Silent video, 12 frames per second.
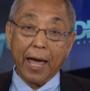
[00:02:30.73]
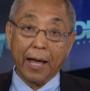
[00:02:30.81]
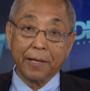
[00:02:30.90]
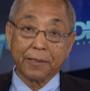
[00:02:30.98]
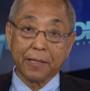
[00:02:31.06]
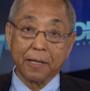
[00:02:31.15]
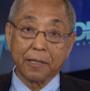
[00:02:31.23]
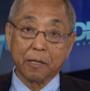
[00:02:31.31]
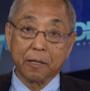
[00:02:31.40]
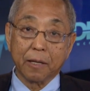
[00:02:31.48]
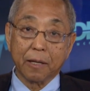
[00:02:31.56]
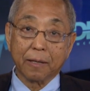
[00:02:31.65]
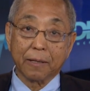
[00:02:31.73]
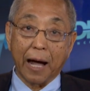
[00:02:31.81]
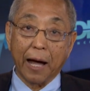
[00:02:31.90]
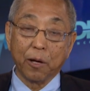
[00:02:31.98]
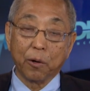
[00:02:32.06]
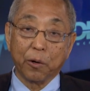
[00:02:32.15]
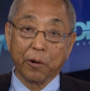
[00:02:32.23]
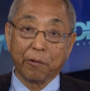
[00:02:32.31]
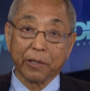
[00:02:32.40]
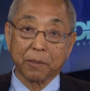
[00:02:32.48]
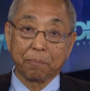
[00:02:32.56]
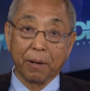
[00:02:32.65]
And since
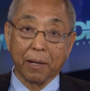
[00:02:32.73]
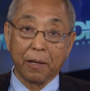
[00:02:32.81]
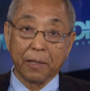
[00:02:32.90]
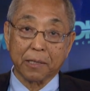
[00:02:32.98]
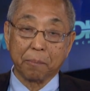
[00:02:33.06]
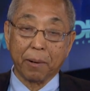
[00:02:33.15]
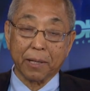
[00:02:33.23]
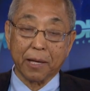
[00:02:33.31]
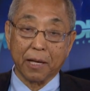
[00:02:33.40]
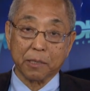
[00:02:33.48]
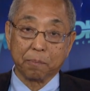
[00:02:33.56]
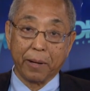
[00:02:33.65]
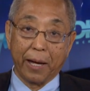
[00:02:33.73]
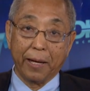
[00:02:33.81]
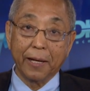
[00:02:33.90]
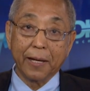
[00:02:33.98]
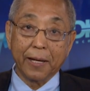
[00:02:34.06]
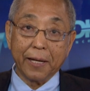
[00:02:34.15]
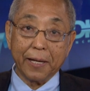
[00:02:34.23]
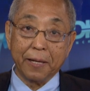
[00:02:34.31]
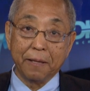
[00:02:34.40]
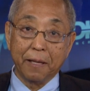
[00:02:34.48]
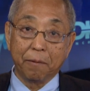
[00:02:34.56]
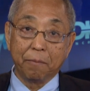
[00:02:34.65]
Diodes is participate
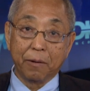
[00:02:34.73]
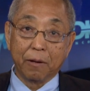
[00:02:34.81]
in the